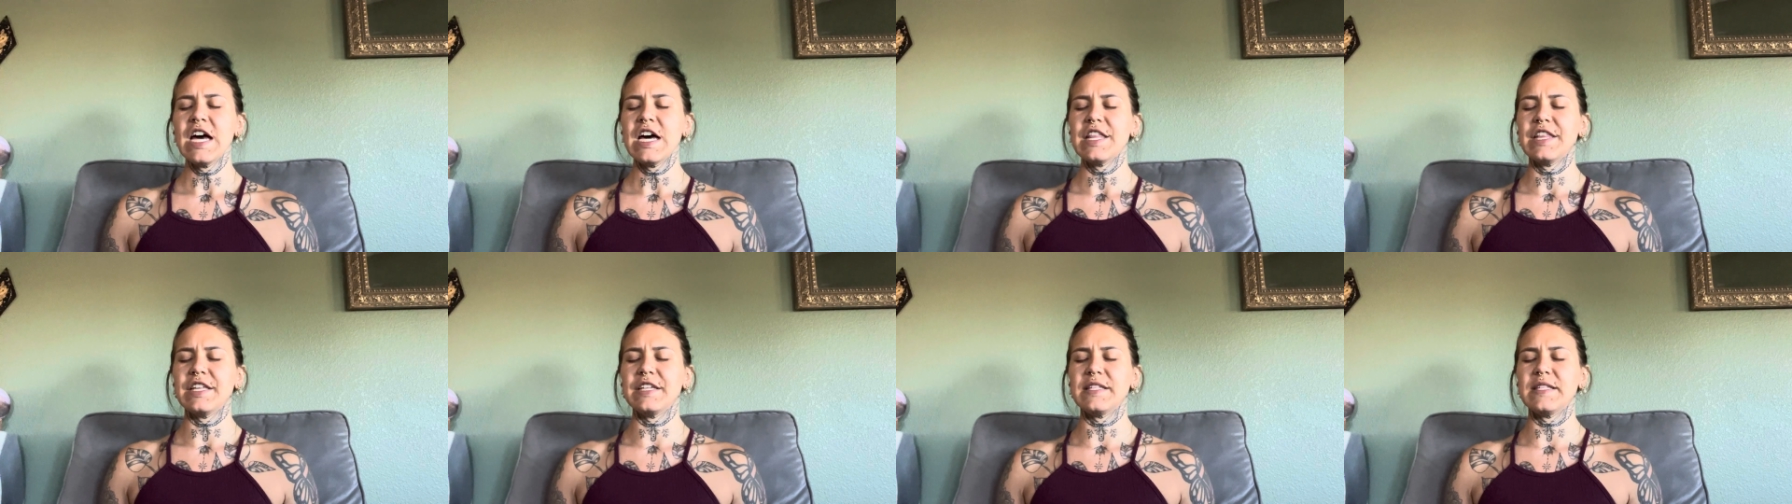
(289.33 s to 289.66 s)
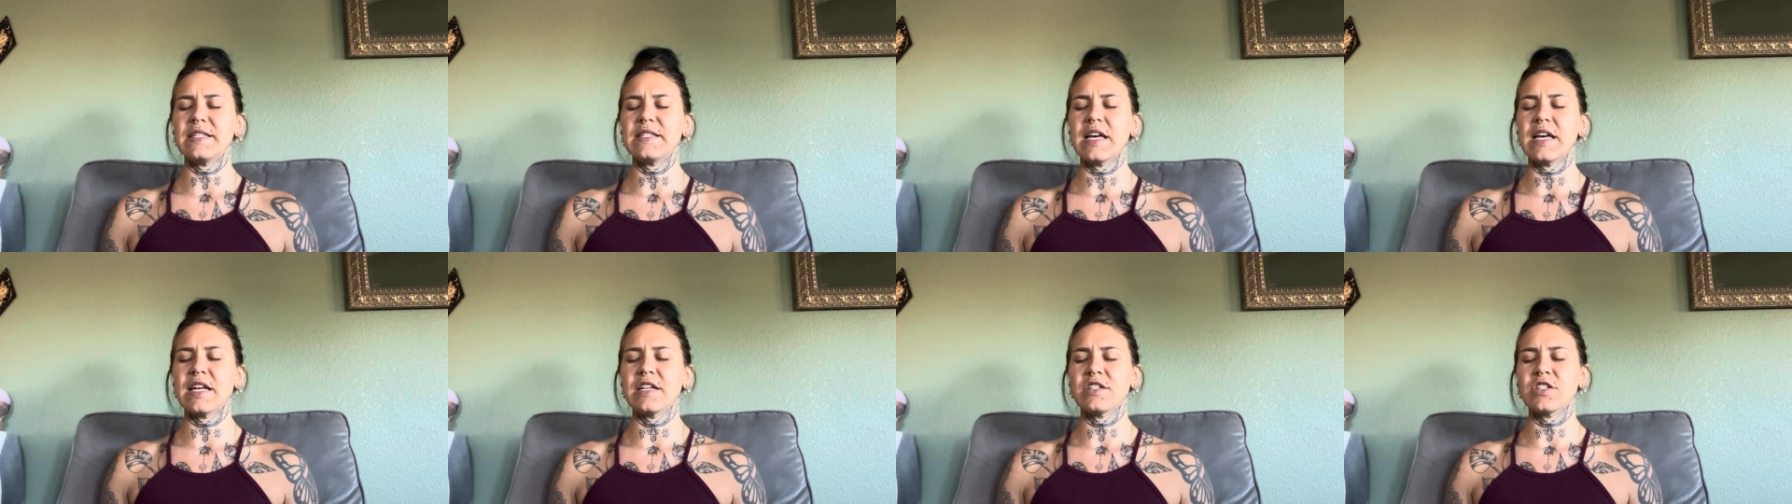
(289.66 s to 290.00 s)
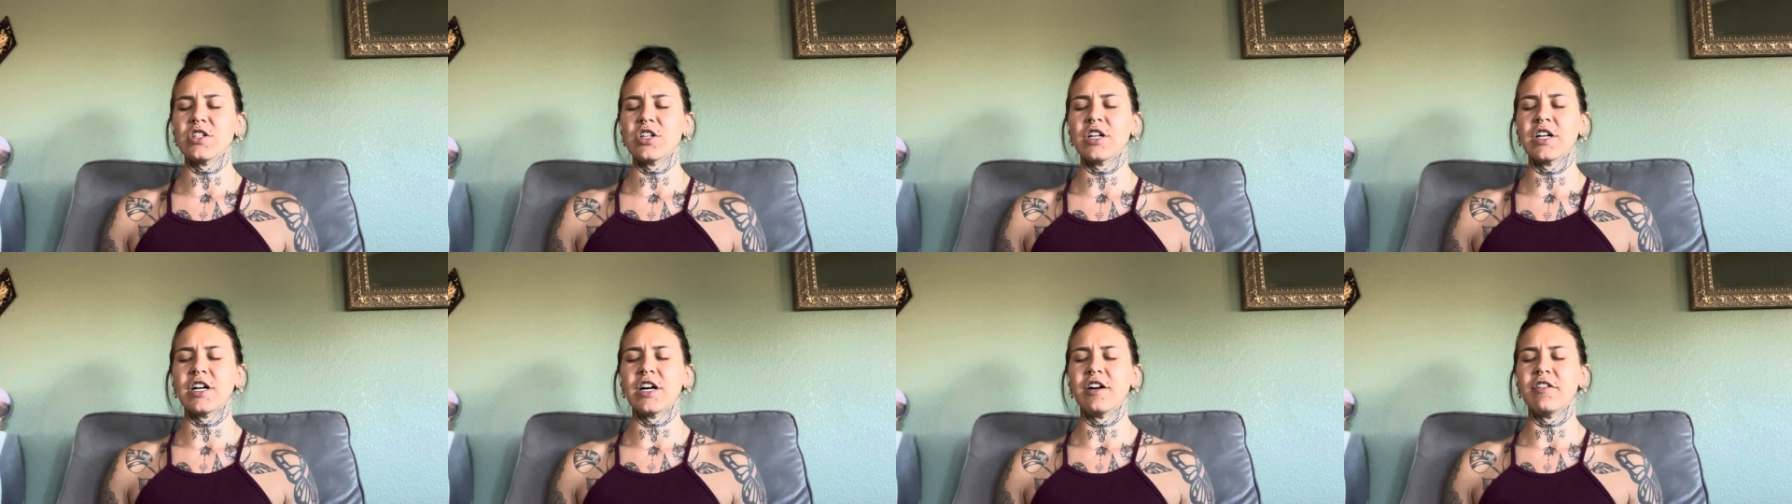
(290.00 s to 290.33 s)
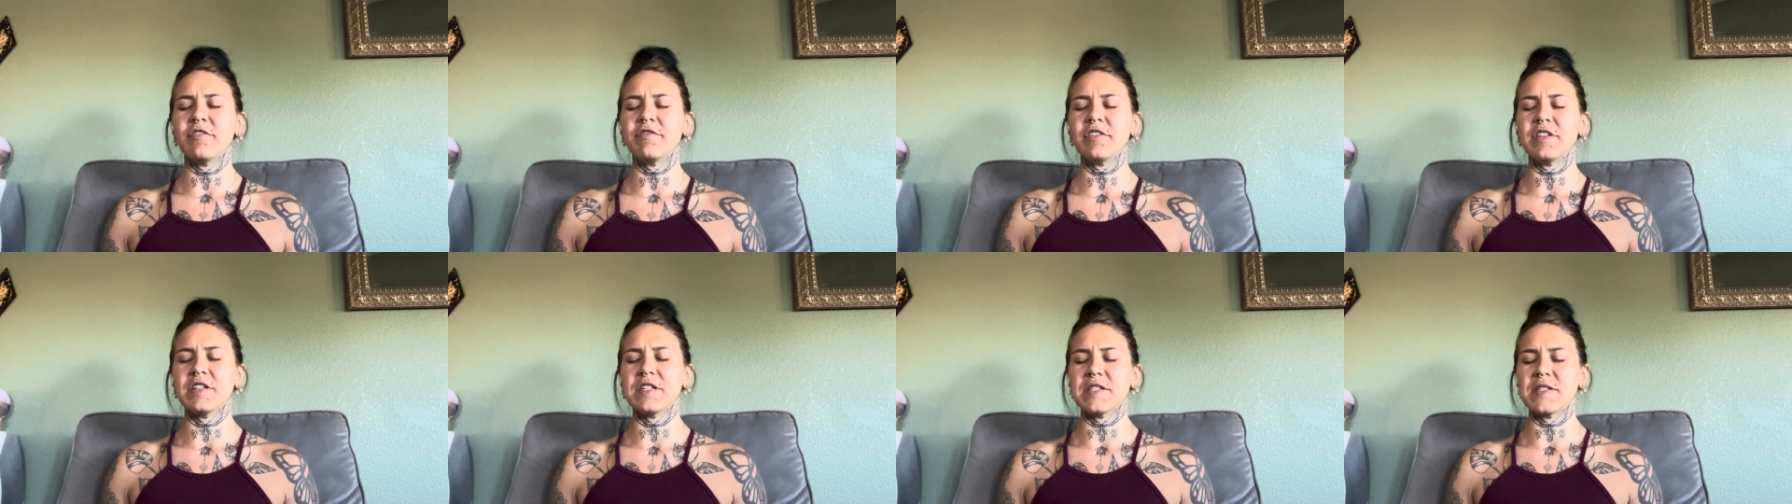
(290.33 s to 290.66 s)
the center
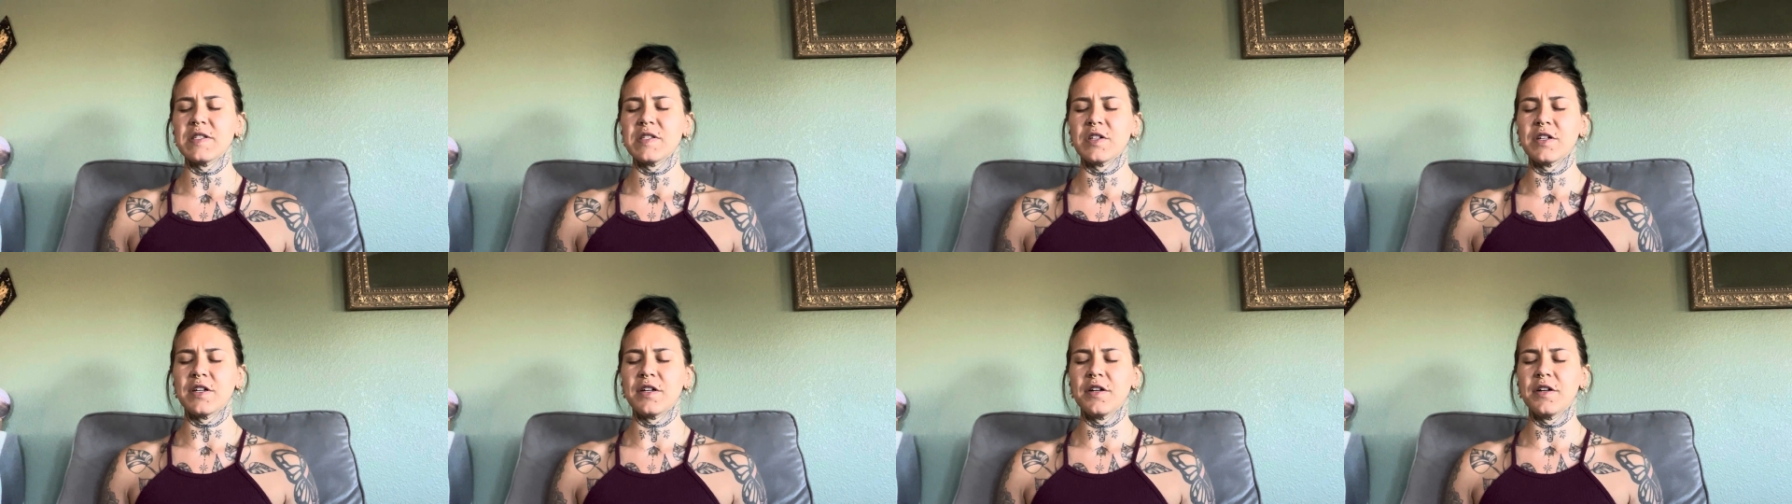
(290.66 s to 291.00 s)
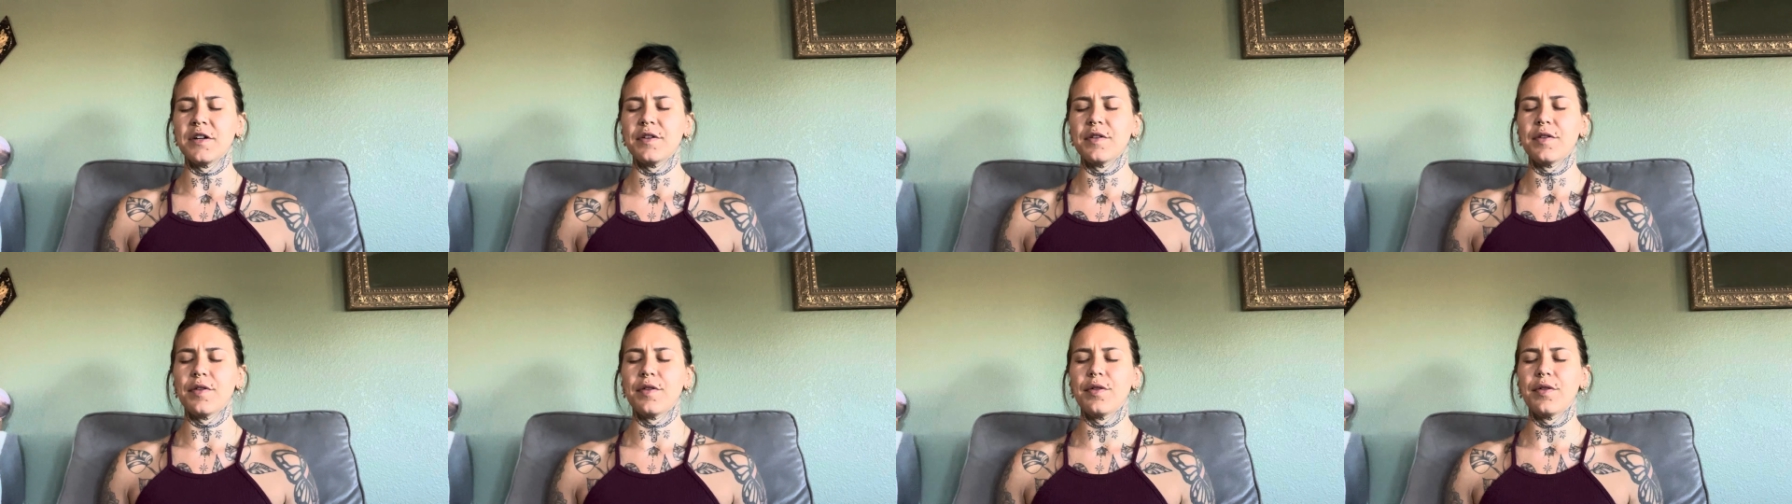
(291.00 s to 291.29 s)
of this earth.